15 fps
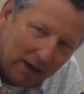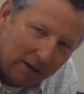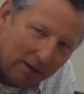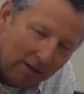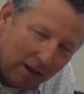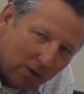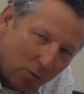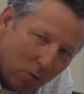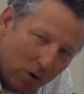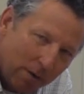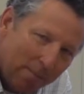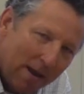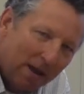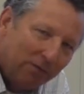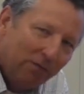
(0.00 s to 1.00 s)
that that
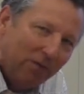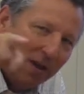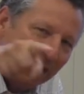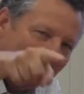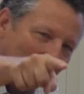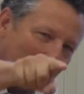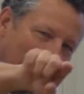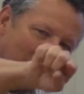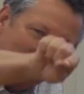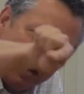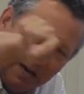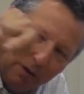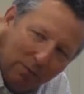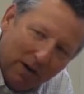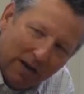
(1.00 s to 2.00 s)
quarterback faked that guy
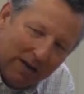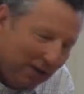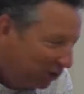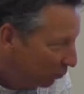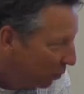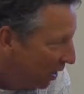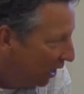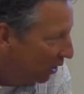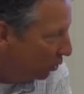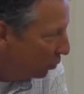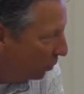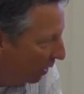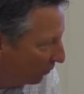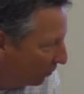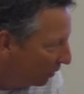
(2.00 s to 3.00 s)
and then he ran this way and
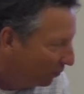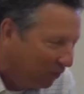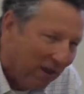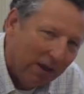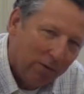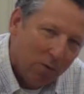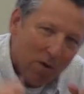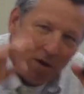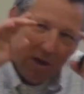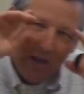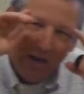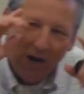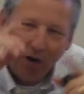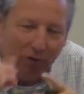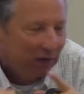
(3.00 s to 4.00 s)
you went for the fake
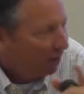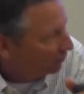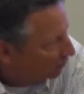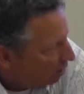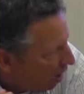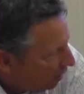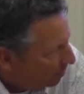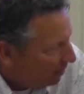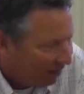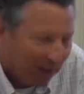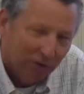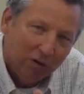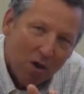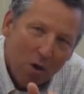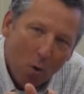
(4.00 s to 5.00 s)
Here's let's talk about
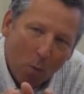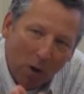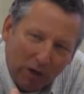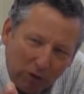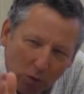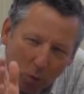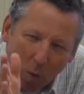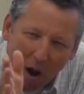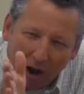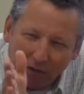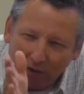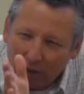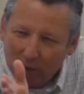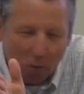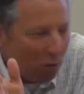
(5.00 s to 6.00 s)
this. Why don't you
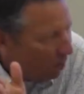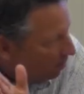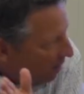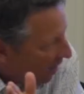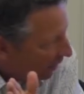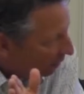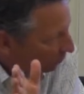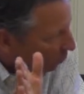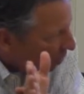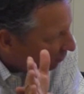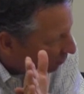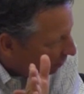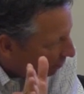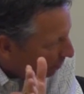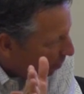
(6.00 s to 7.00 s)
watch the quarterback and
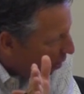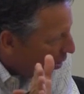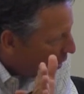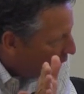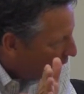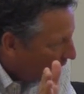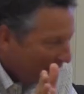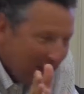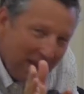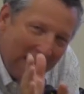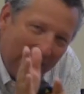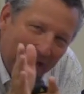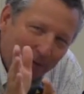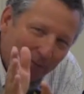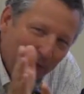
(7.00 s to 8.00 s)
watch the ball?
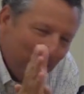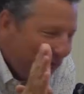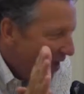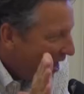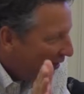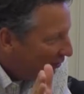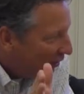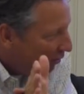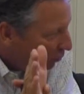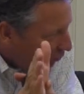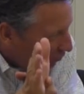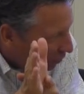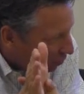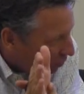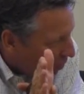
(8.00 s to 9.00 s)
And if he fakes it, you
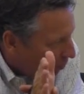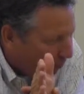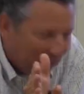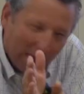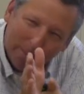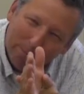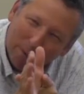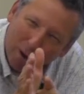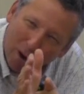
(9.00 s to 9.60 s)
still go with that